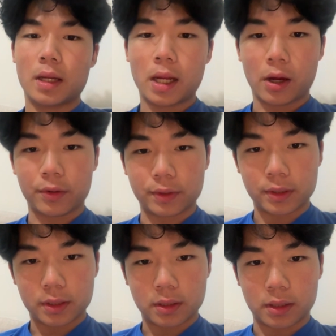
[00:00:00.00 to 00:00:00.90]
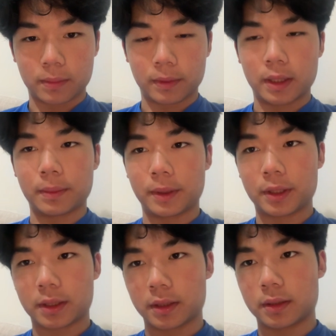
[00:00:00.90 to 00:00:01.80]
However, in
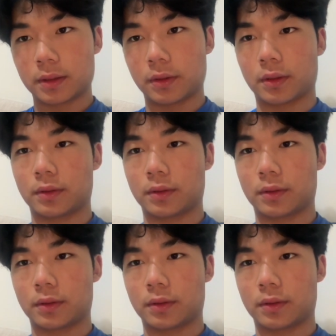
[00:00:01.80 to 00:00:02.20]
America, we